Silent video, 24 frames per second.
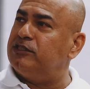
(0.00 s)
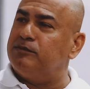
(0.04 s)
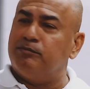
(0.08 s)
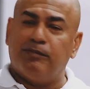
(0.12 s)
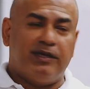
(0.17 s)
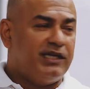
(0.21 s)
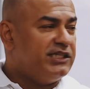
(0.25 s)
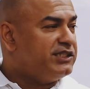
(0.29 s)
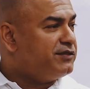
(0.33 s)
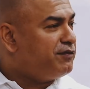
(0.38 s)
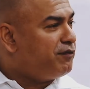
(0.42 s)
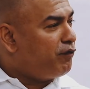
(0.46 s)
but
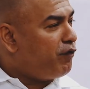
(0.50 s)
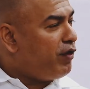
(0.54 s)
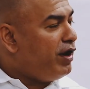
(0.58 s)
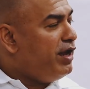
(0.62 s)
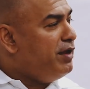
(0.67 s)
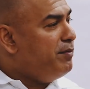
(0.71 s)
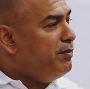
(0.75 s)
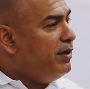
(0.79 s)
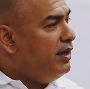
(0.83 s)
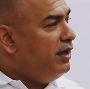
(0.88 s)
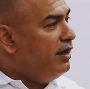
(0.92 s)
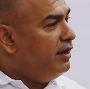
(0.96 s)
it's
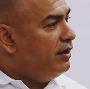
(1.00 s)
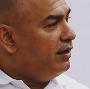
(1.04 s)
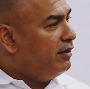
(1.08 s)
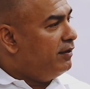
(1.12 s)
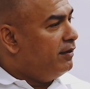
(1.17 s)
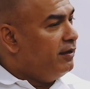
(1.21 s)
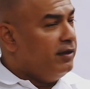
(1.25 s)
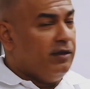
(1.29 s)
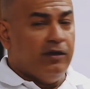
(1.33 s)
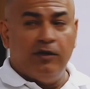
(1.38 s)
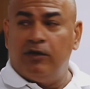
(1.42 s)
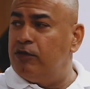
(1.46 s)
framing
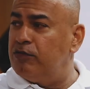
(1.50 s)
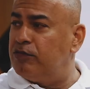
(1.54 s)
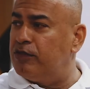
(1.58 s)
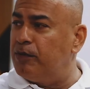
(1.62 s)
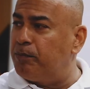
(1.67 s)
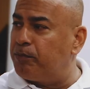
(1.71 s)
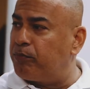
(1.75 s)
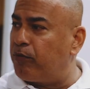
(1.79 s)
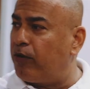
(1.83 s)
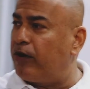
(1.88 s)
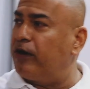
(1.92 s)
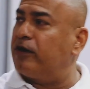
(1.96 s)
the
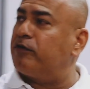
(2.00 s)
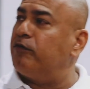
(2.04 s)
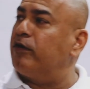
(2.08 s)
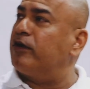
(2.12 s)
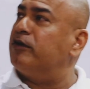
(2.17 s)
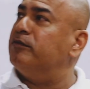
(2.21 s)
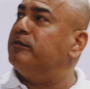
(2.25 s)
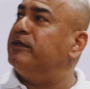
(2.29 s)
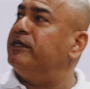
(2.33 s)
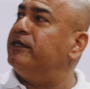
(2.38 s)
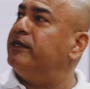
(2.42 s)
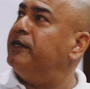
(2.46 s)
product
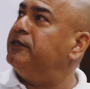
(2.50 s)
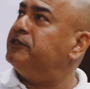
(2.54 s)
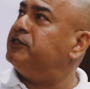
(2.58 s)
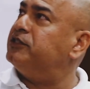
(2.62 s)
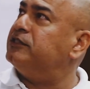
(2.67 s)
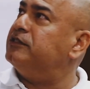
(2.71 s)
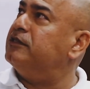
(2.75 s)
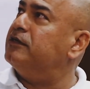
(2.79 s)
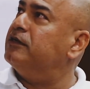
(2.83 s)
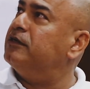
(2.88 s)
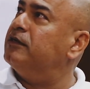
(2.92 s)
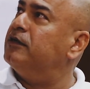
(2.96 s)

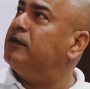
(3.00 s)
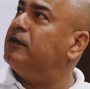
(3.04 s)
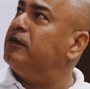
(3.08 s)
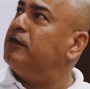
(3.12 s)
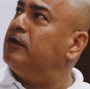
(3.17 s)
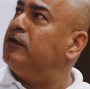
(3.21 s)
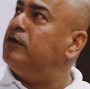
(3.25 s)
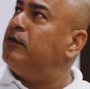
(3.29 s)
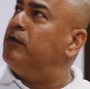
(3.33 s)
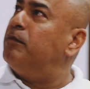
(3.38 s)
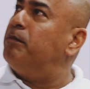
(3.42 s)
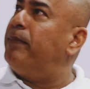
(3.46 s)
recommendation
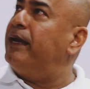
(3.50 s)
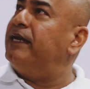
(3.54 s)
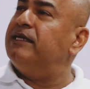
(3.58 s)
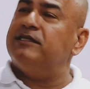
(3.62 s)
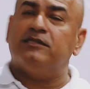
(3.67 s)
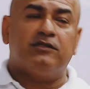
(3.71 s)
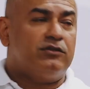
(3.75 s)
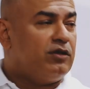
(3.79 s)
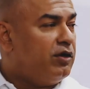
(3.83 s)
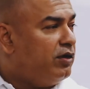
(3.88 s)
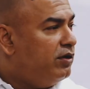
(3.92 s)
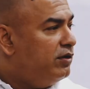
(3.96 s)

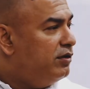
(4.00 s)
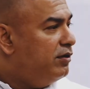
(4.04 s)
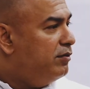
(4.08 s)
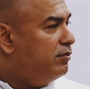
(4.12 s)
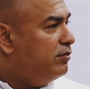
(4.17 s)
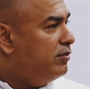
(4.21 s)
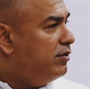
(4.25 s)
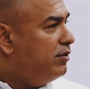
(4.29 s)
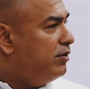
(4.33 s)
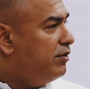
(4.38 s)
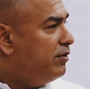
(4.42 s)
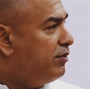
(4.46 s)
based on
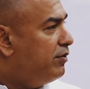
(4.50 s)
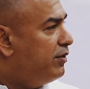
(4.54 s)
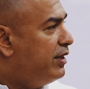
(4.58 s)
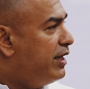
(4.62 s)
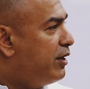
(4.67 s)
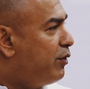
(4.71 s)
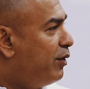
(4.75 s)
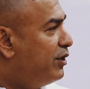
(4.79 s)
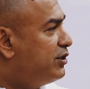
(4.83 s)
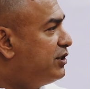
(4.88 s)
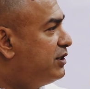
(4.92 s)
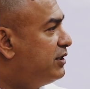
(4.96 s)
the
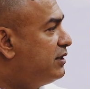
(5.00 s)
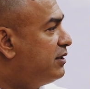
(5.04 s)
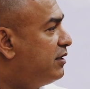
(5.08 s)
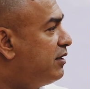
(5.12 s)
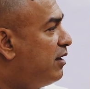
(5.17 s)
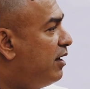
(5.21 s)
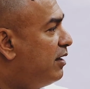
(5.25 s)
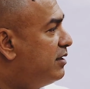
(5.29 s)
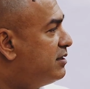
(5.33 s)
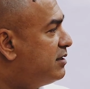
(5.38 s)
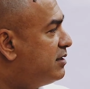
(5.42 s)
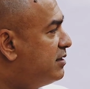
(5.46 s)
questions and
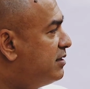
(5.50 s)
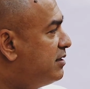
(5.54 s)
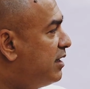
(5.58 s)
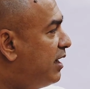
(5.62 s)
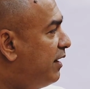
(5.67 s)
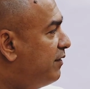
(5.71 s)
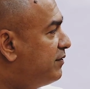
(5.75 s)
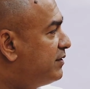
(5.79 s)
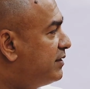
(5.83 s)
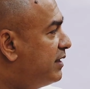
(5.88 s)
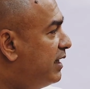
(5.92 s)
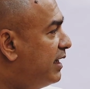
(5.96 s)
answers that
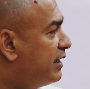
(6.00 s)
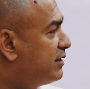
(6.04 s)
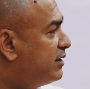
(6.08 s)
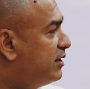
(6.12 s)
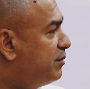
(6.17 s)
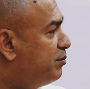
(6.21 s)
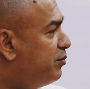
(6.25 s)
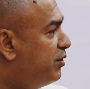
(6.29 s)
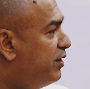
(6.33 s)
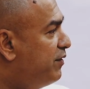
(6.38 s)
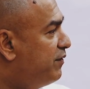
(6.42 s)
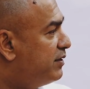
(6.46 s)
I've selected
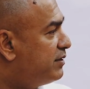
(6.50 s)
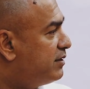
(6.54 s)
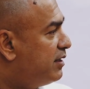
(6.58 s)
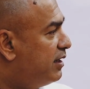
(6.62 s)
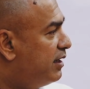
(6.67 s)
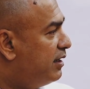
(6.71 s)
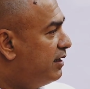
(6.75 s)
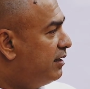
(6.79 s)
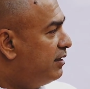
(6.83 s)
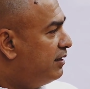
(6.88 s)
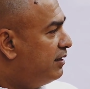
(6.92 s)
previously.